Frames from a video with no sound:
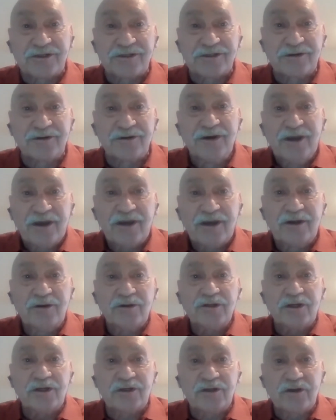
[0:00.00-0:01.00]
So, in
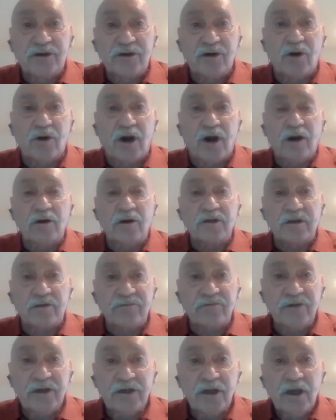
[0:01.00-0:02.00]
order to go out of
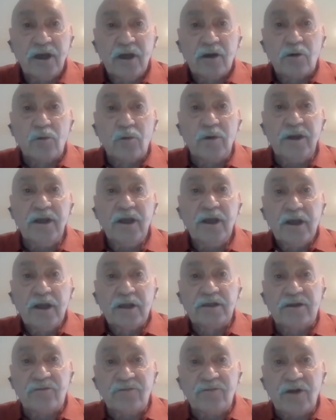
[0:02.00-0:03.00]
it, we
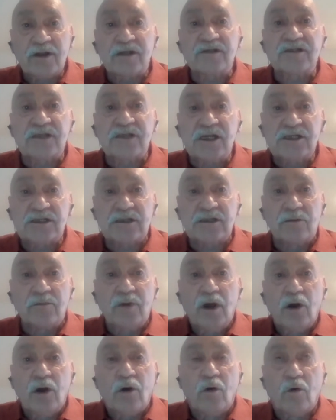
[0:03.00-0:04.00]
develop system
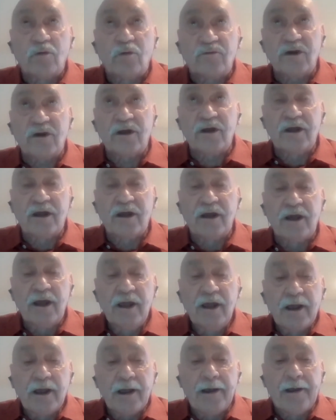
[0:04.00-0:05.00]
of a uh,
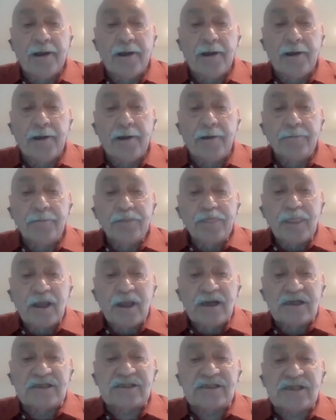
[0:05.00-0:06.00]
uh,
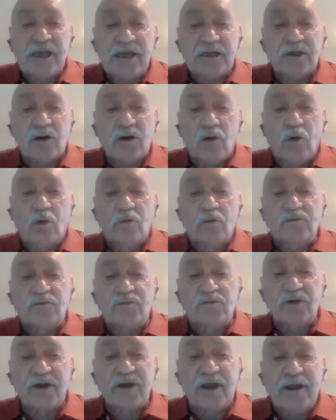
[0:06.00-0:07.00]
set of
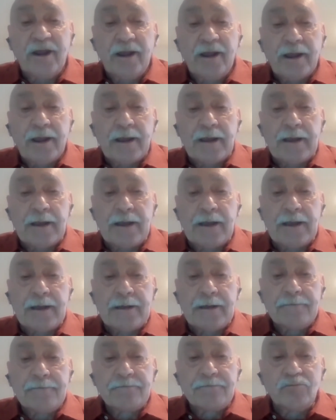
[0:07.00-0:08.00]
uh, uh,
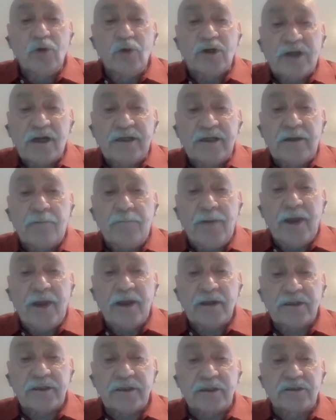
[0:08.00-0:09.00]

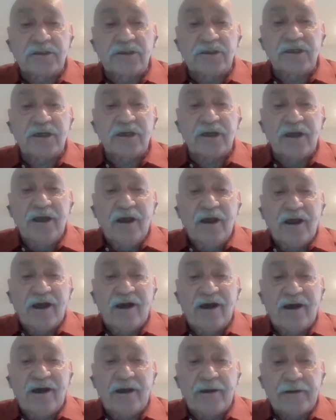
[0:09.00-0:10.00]
model-dependent
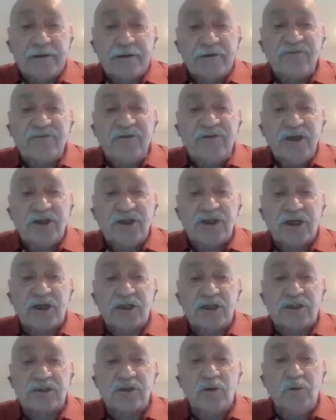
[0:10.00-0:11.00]
uh,
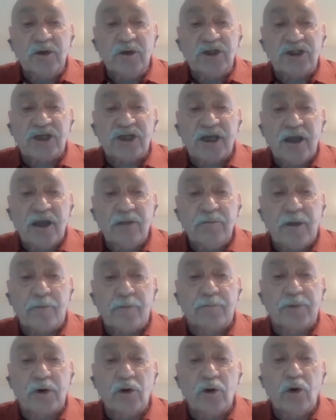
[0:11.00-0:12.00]
features which can be
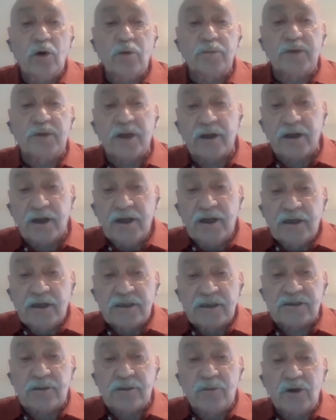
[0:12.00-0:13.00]
probed
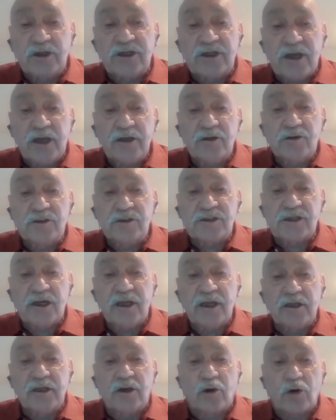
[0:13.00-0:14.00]

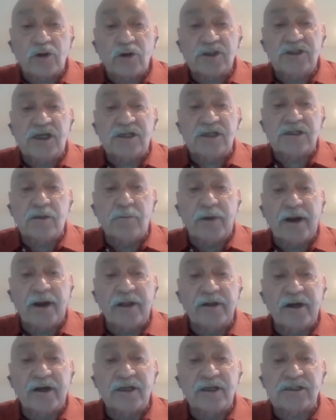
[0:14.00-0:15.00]
simultaneously in
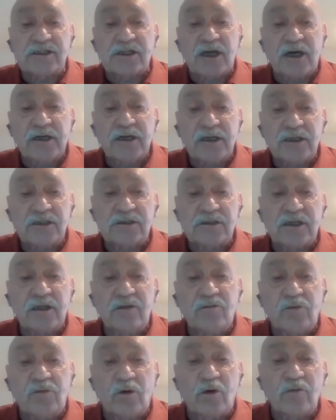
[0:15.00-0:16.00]
cross-disciplinary studies
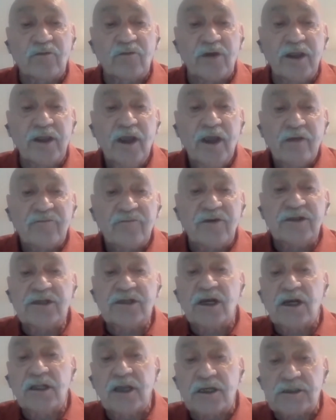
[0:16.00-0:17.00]
involving
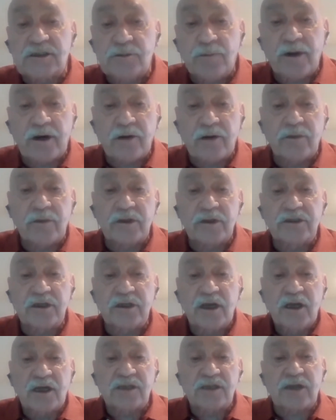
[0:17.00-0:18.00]
physical experiment,
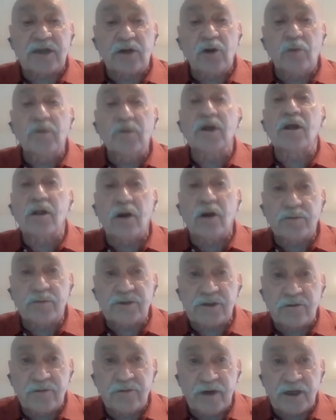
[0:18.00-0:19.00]
astronomical
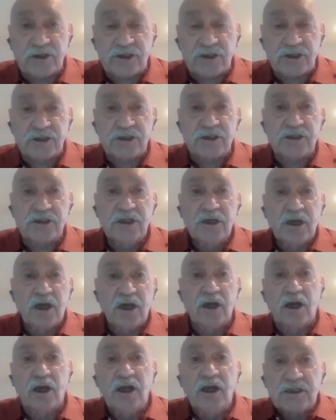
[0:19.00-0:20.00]
observations,
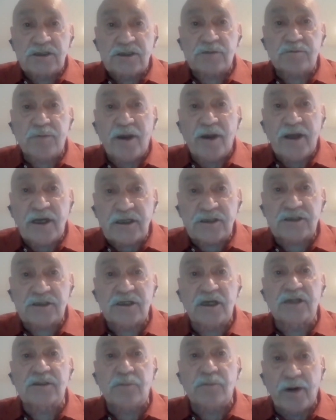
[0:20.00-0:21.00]
uh, space
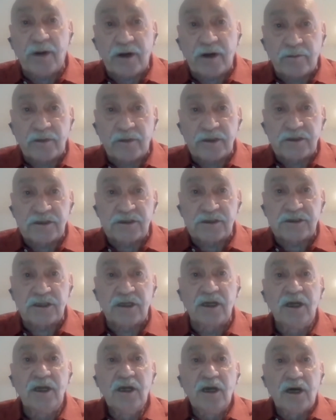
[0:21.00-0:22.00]
experiments,
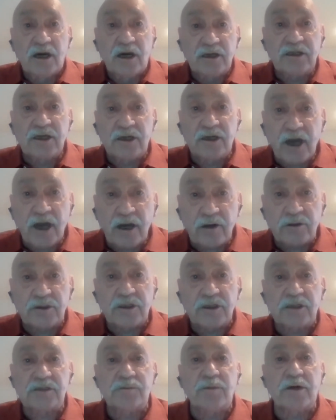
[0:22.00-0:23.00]
uh, underground
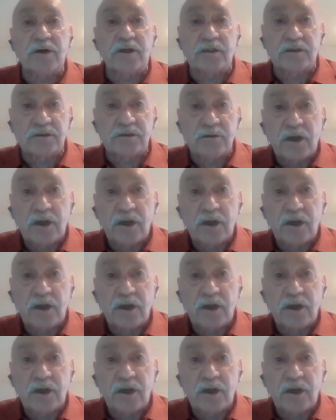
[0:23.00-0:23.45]
experiments,